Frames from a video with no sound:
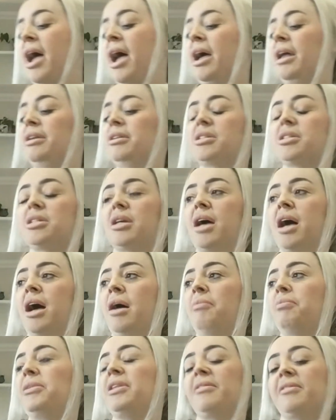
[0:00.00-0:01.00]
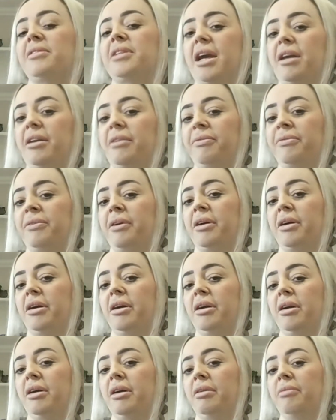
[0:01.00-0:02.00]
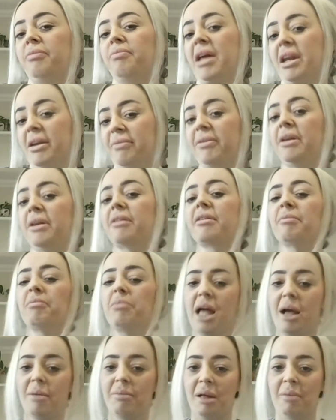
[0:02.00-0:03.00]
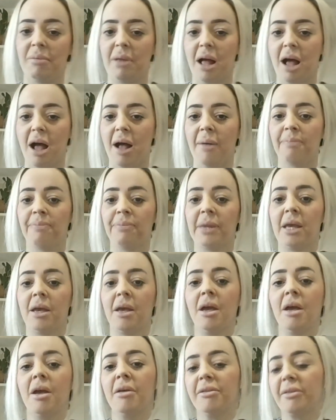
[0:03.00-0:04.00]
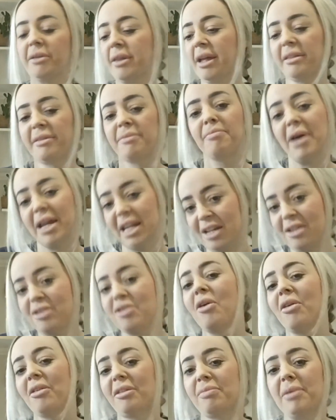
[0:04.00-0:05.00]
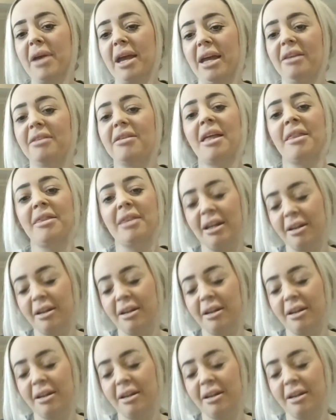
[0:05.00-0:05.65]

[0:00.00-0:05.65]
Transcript: and the state for benefits and blah, blah, blah. So that's money not spent. And then